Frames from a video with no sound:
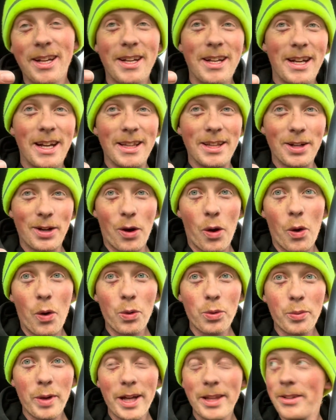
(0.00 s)
in the
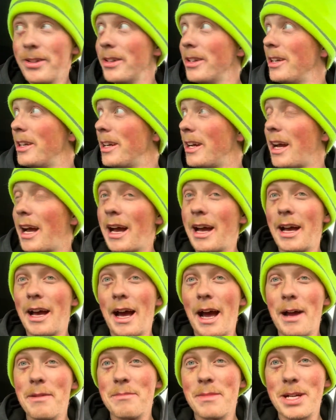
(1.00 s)
cold weather,
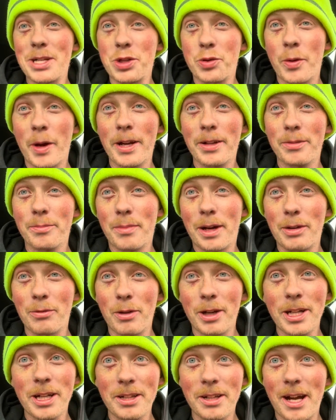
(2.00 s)
my
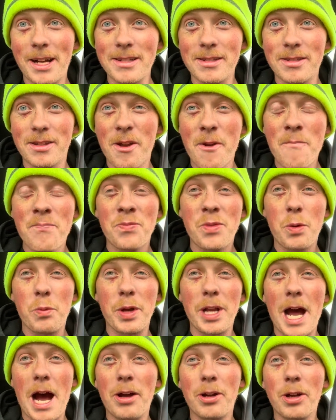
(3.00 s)
running lights
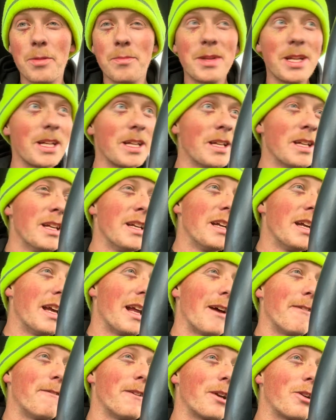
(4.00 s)
went out on me, and
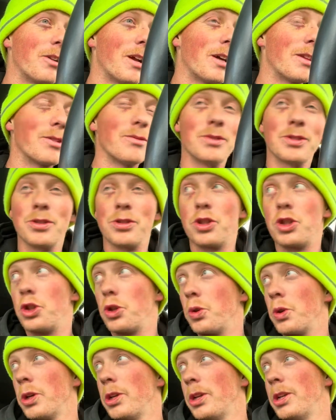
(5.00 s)
I figured out there was a
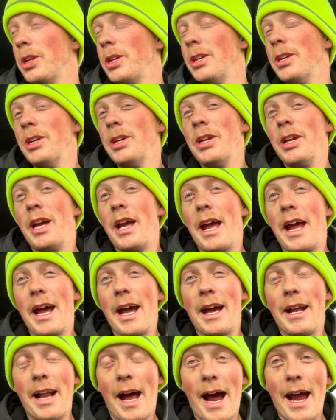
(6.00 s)
short,
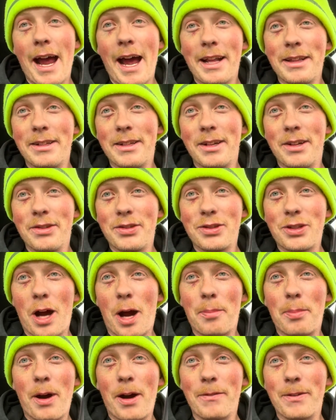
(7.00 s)
and I had to
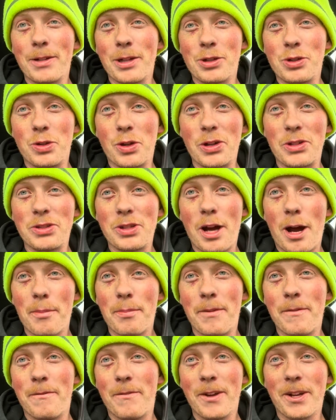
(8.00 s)
stop off at a truck stop
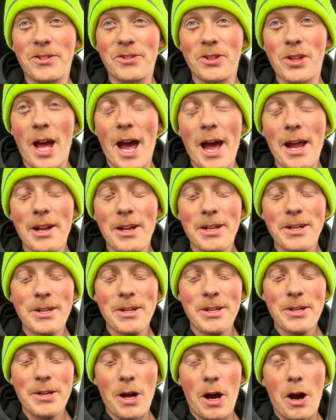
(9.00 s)
and fix that.
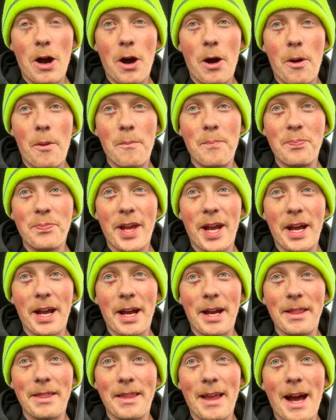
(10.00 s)

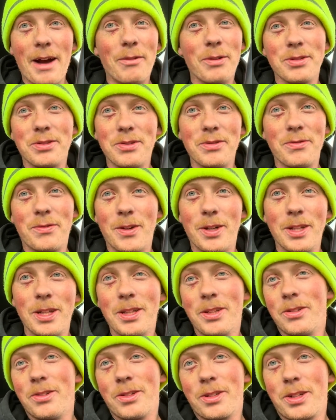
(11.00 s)
And that wasn't fun
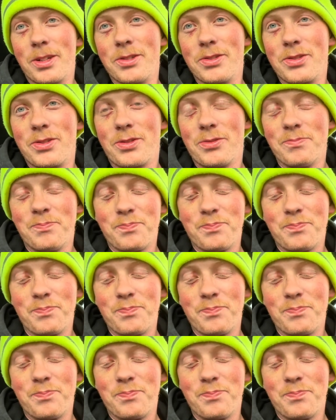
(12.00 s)
either, because